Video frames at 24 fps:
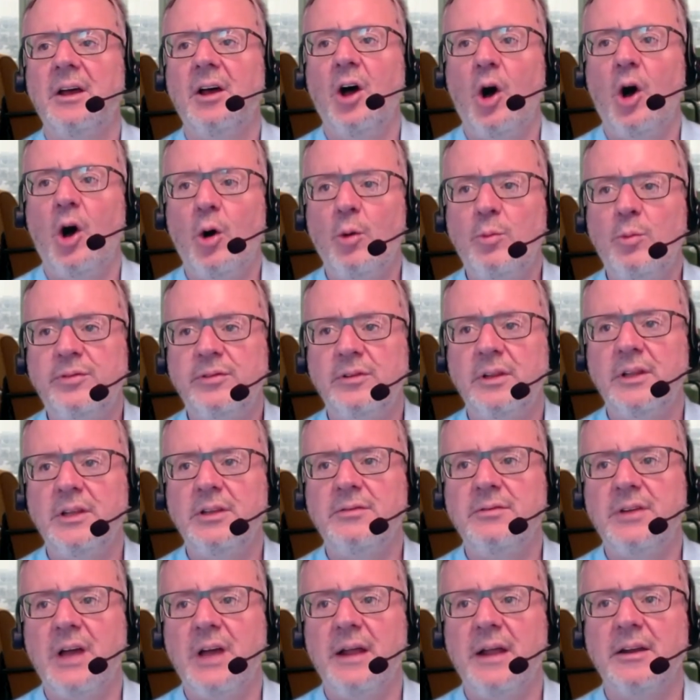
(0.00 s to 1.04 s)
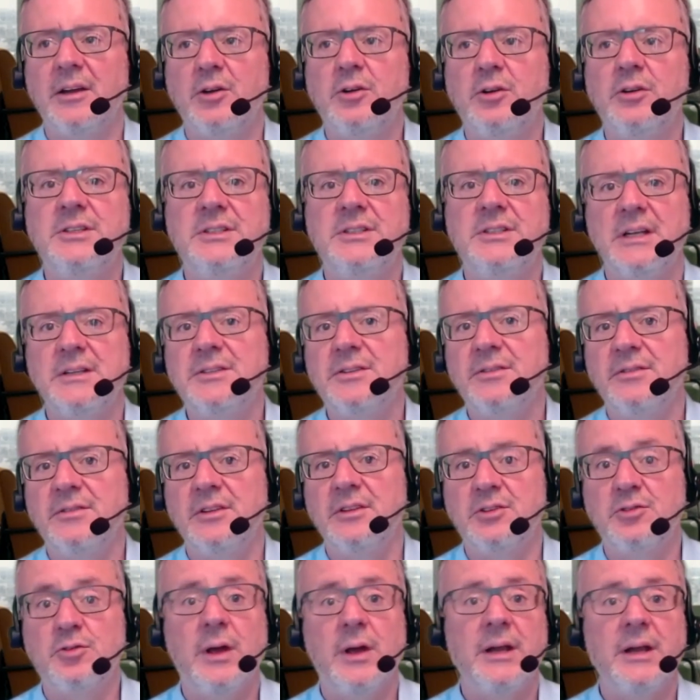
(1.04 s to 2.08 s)
hopefully you've gotten a good sense of the
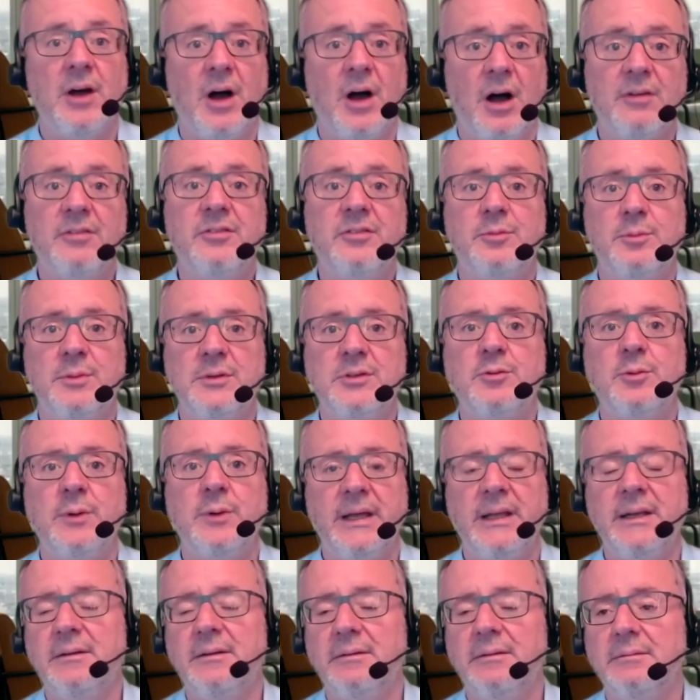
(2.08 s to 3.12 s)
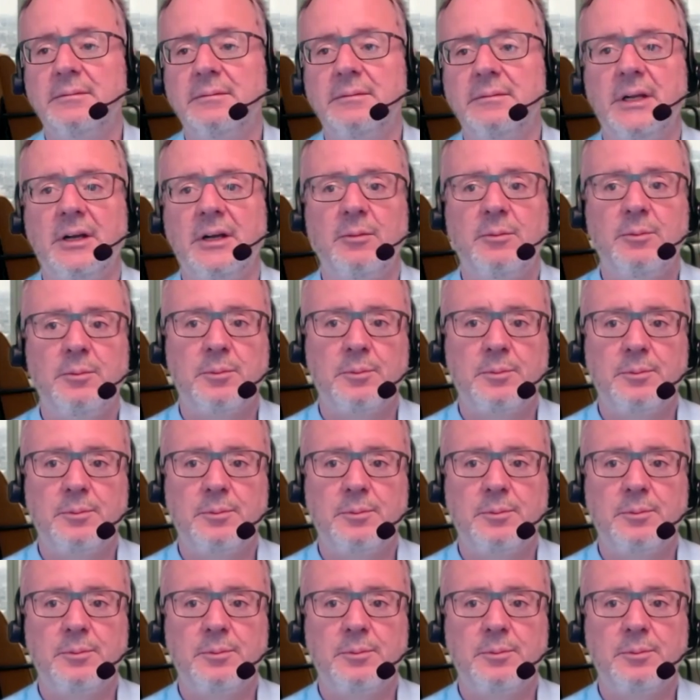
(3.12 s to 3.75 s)
trade-offs between, you know,